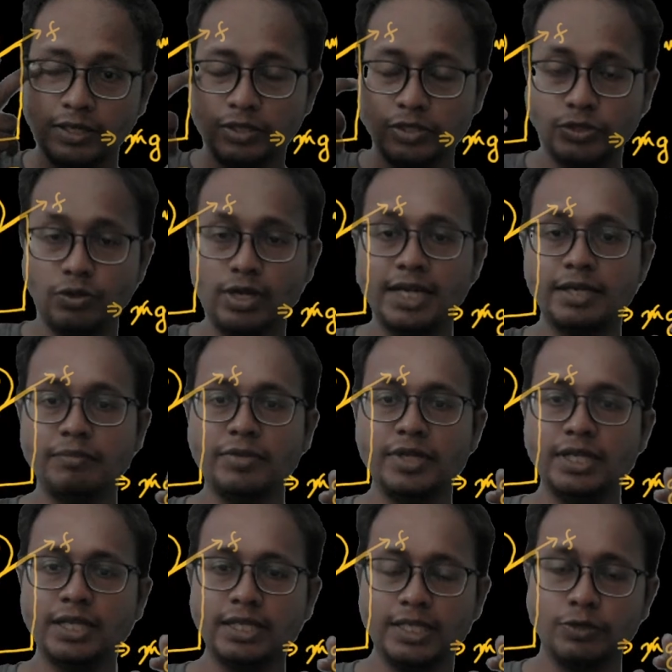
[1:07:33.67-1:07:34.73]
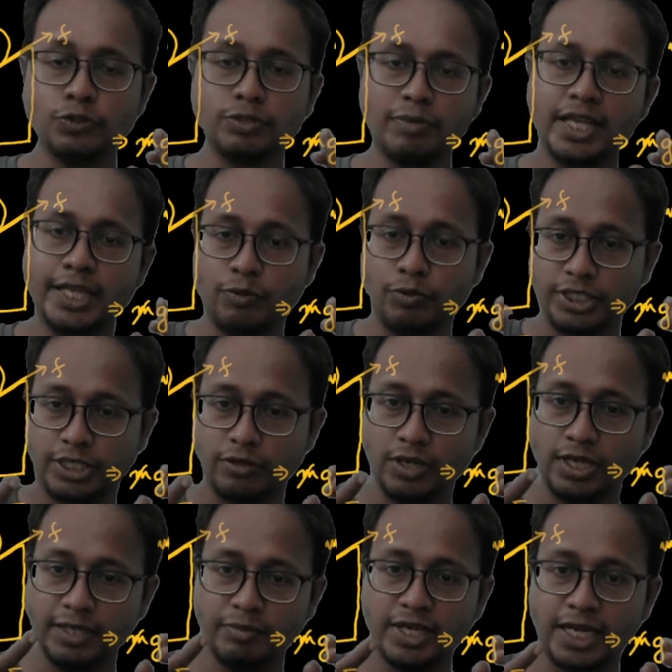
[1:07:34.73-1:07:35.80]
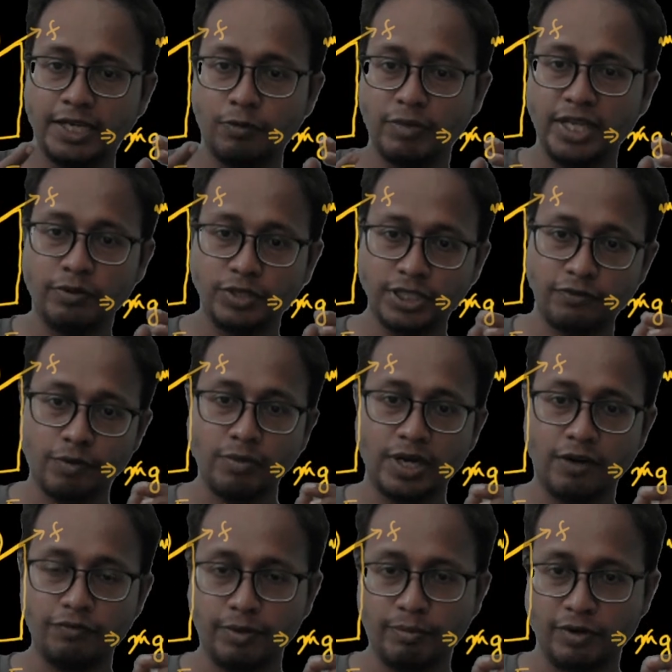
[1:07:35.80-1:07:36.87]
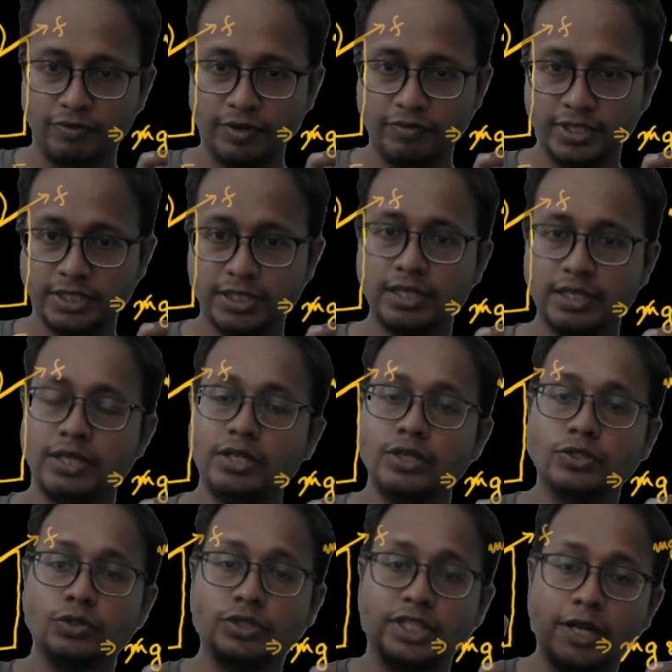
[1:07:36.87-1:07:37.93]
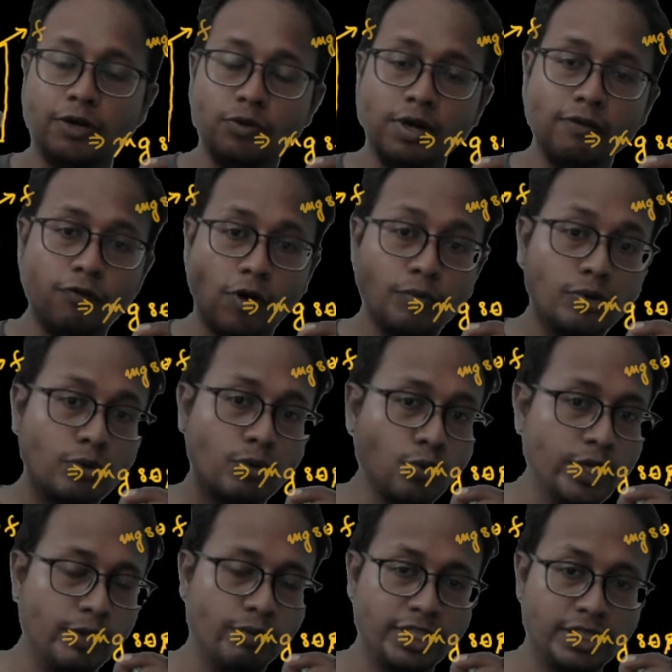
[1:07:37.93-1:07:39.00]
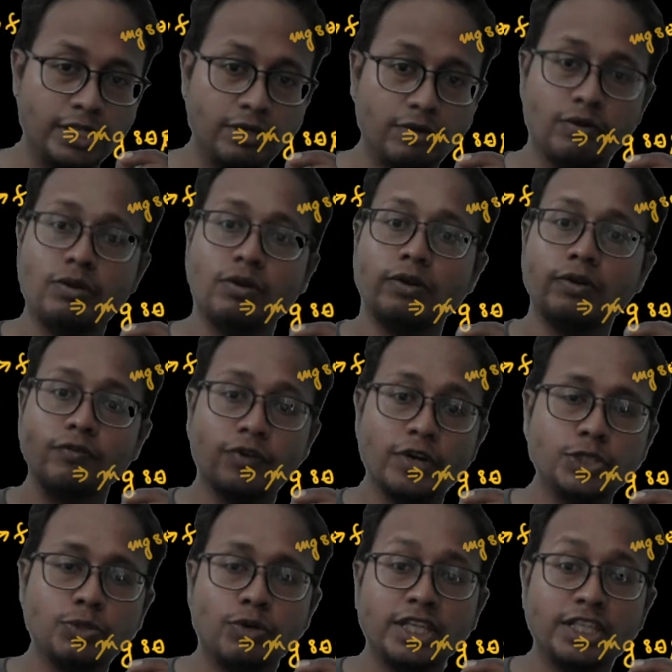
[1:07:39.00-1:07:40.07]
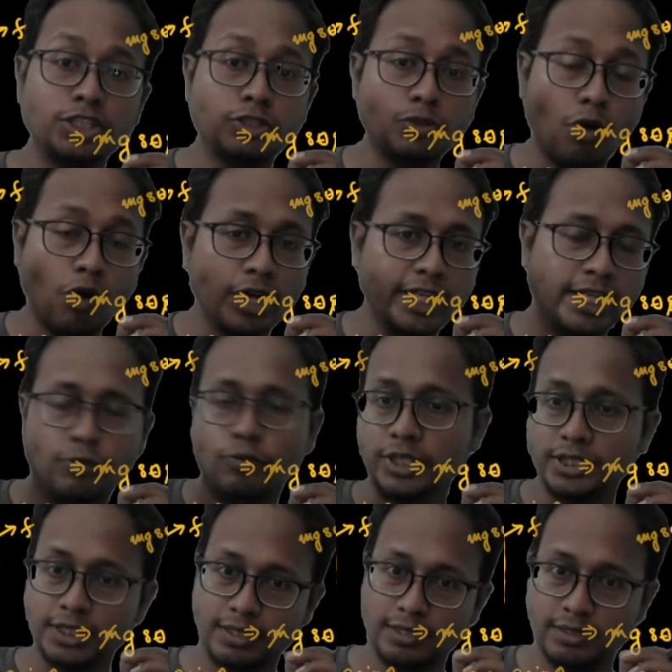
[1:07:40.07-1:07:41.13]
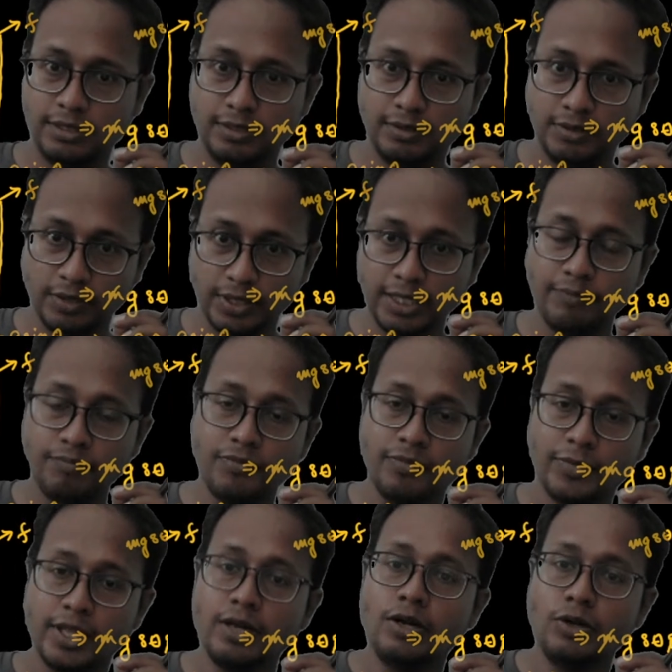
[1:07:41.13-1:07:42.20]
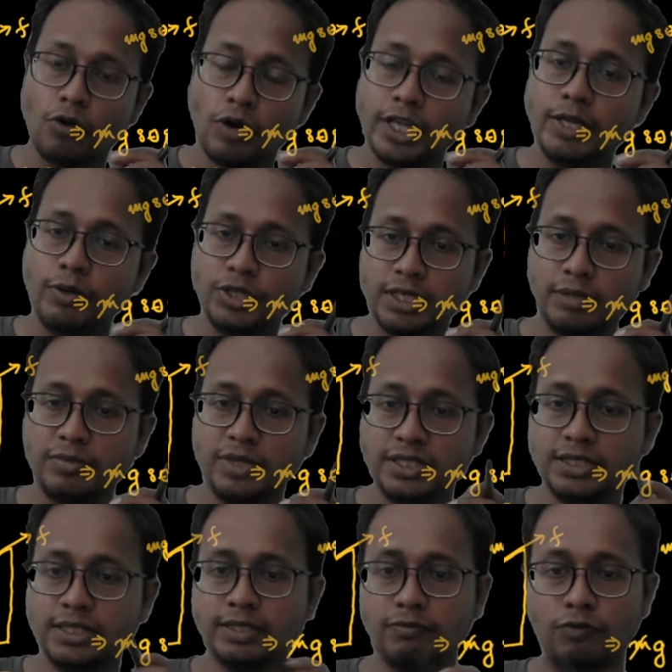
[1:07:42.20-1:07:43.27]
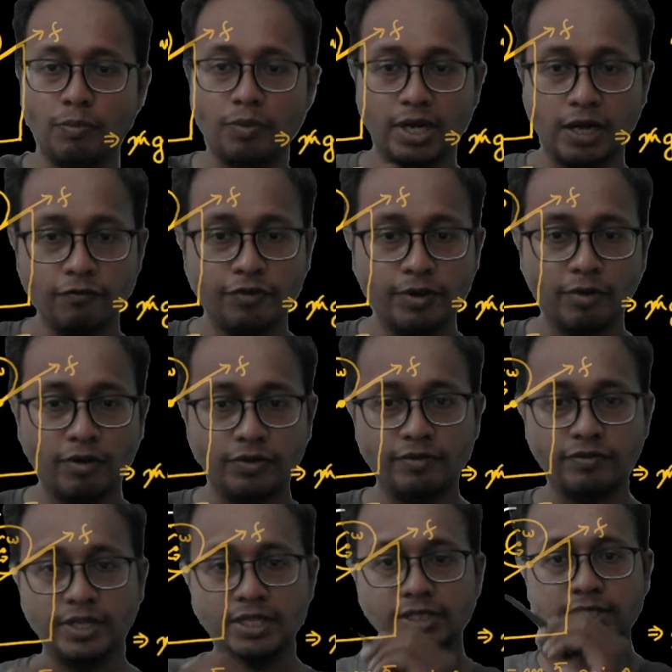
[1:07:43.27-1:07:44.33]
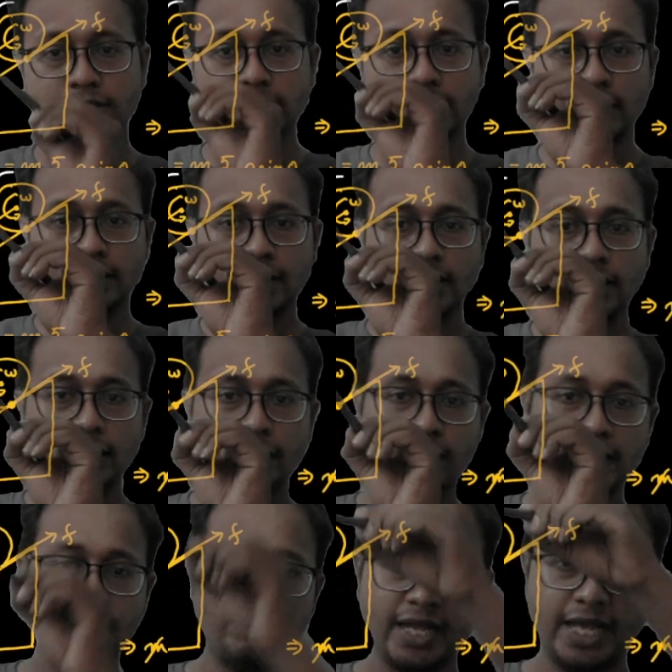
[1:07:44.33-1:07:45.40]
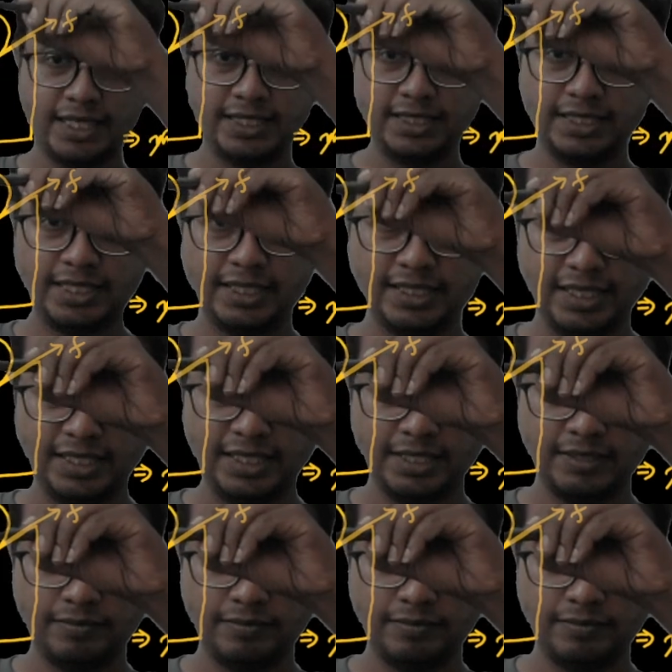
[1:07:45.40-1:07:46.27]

so let me use my equation, or let me write out my equation from ground frame of reference. So they will form two equations. First one is torque equation. Okay, torque equation means from ground frame of reference. If I keep my axis at the center,